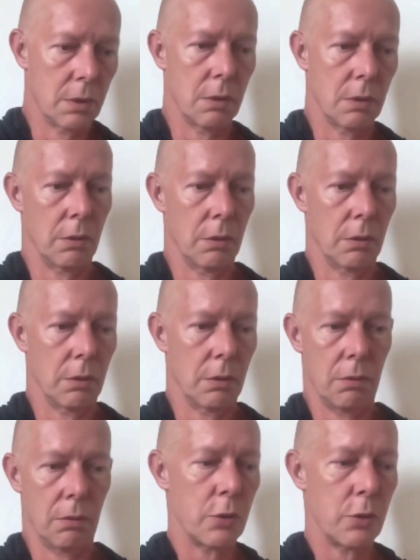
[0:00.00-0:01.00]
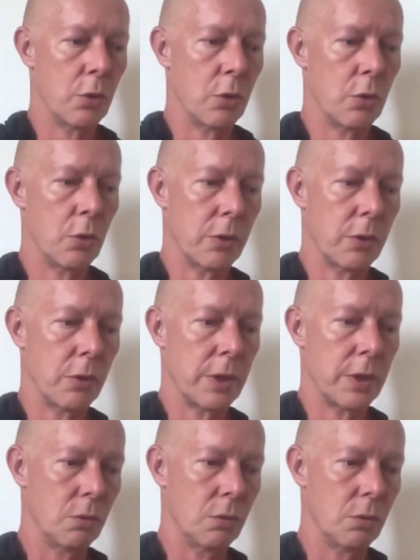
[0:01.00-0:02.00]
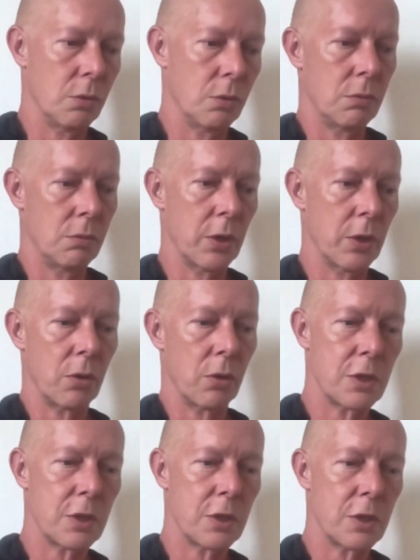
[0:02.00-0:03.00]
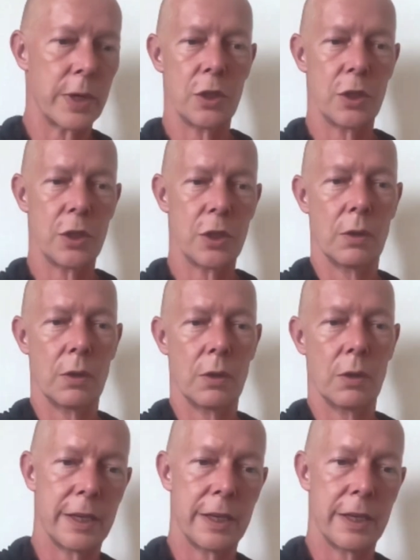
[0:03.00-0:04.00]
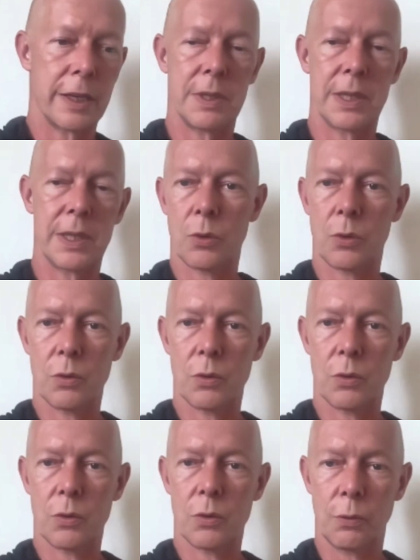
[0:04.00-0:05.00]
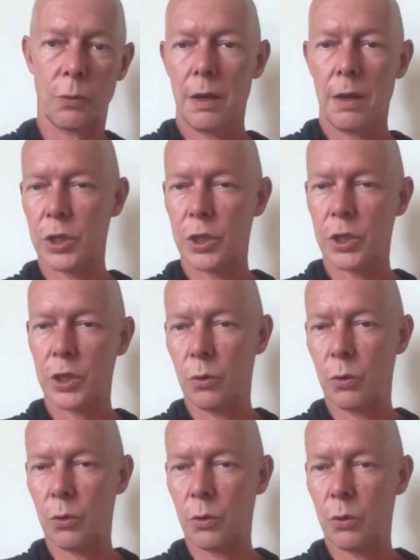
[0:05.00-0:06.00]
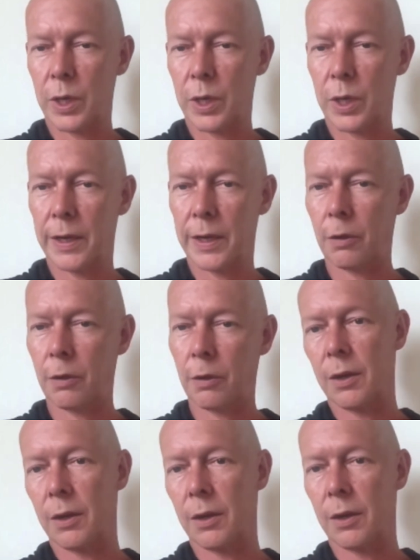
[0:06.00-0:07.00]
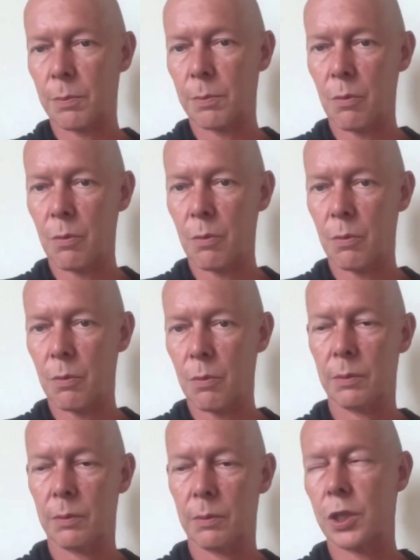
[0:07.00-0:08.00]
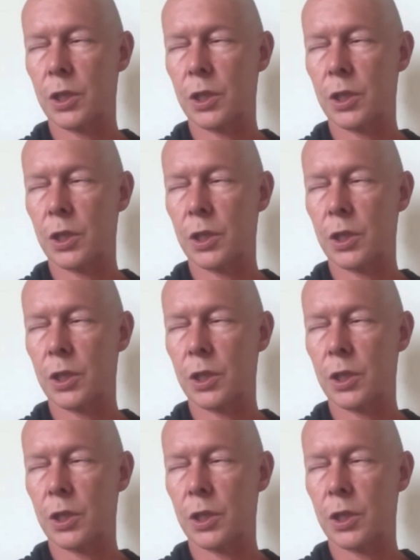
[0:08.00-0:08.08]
you're going to, what are the concentration, what are the times, and so on and so forth. Machine learning can help design of experiments using machine learning.